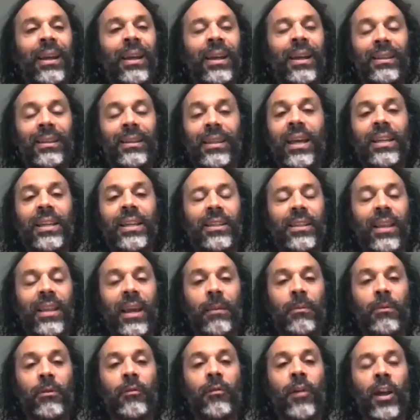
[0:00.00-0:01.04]
day-to-day
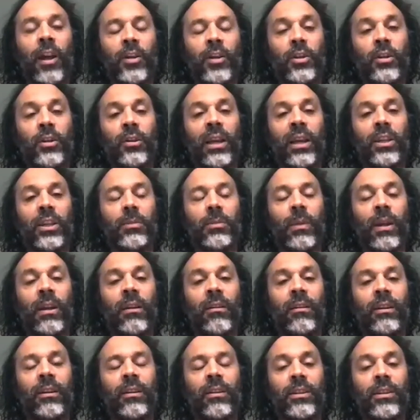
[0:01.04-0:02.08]
professional
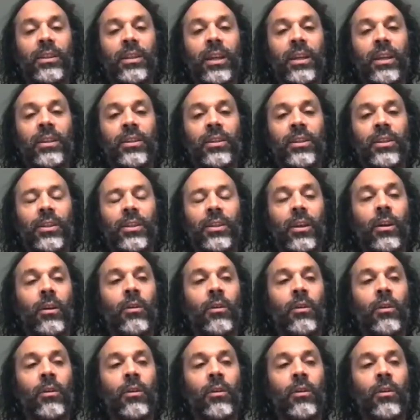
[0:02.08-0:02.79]
experiences.